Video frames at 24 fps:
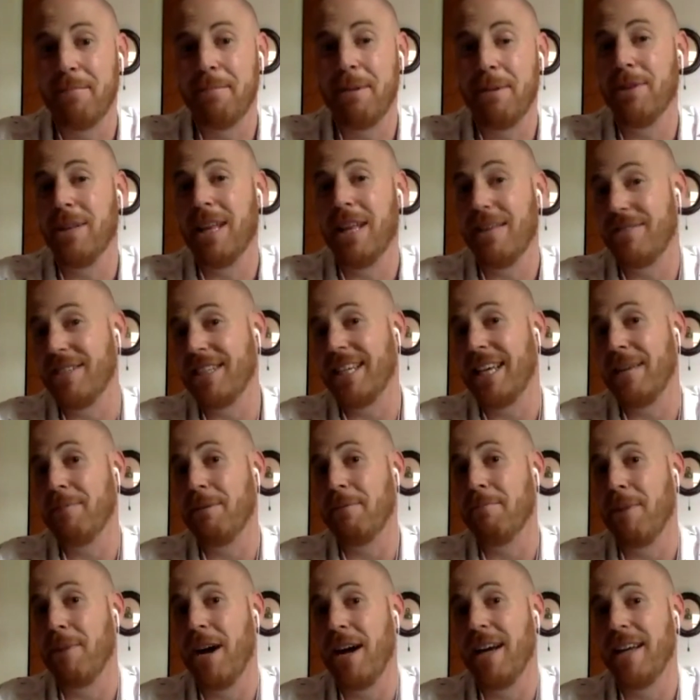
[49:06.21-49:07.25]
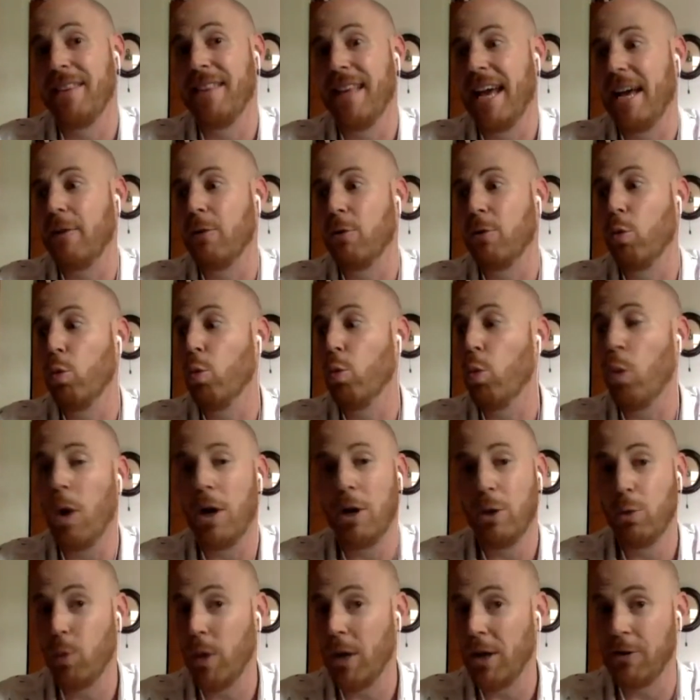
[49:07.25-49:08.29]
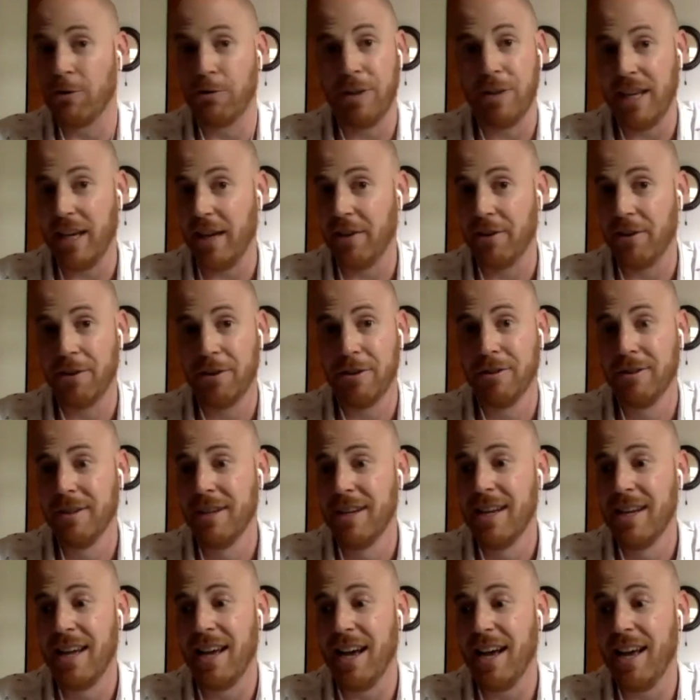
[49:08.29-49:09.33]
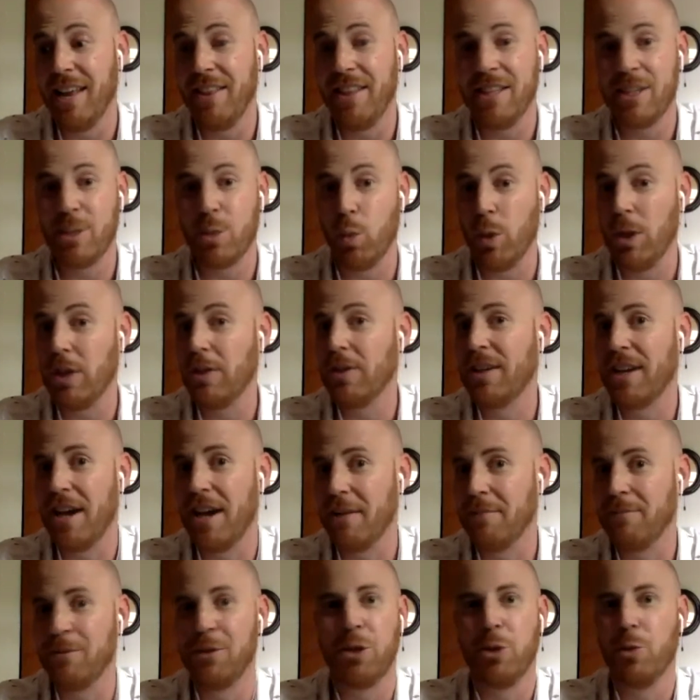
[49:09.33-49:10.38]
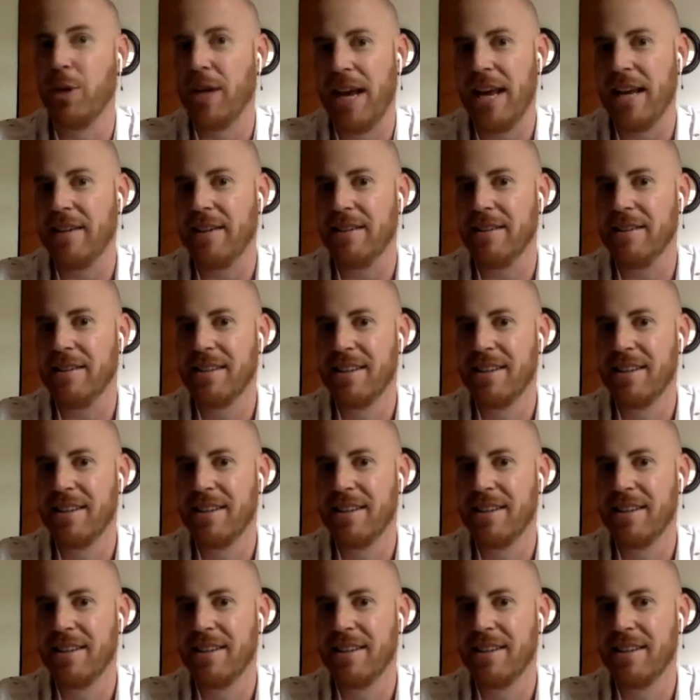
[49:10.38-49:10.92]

people have to keep in mind that one way or the other, this will come to an end,